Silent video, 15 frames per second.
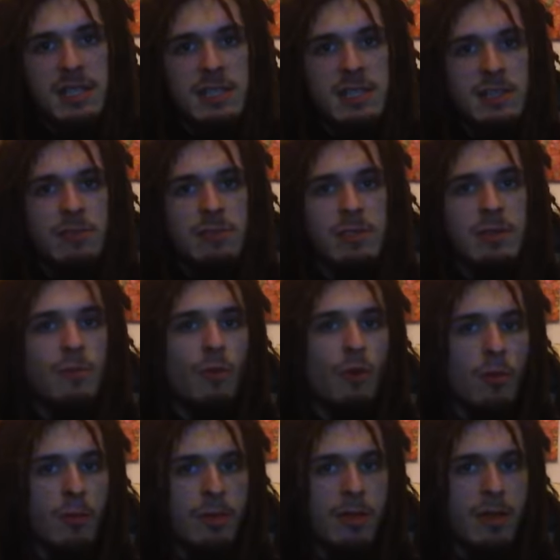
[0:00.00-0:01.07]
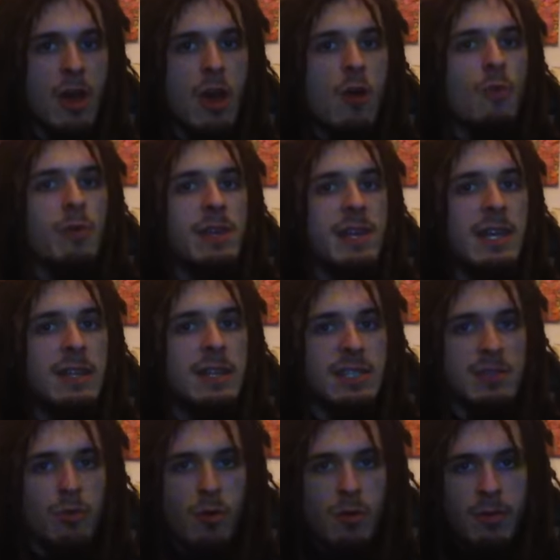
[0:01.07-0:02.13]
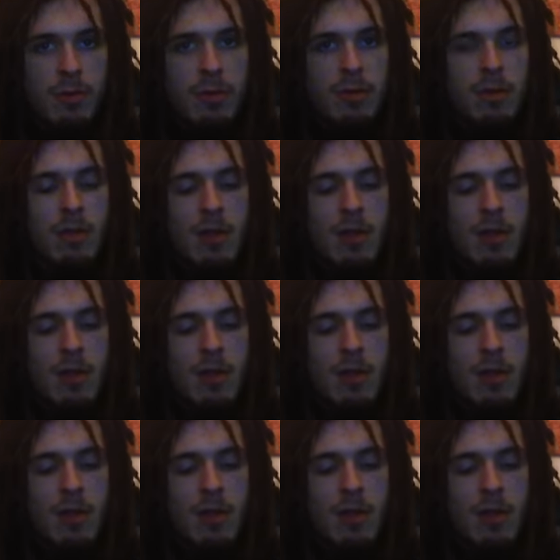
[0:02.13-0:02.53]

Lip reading: it's still some warmth. We need this warmth.